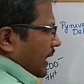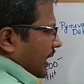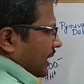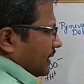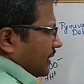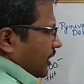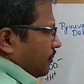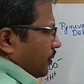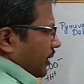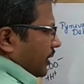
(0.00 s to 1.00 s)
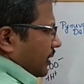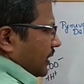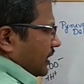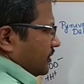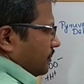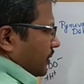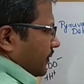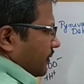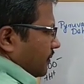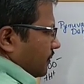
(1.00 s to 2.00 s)
adding that point H
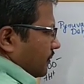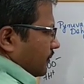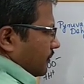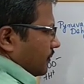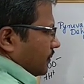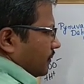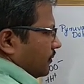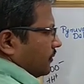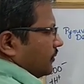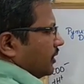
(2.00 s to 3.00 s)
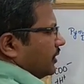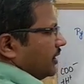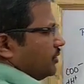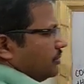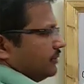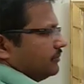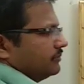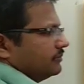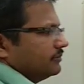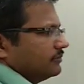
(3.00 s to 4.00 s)
plus in that way.
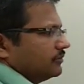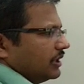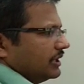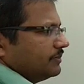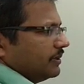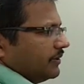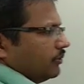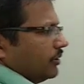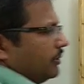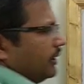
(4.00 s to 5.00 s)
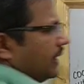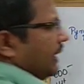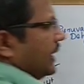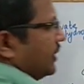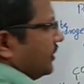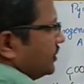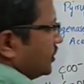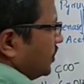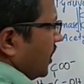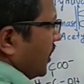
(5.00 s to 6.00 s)
Okay, H plus will be added.
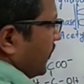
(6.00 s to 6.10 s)
So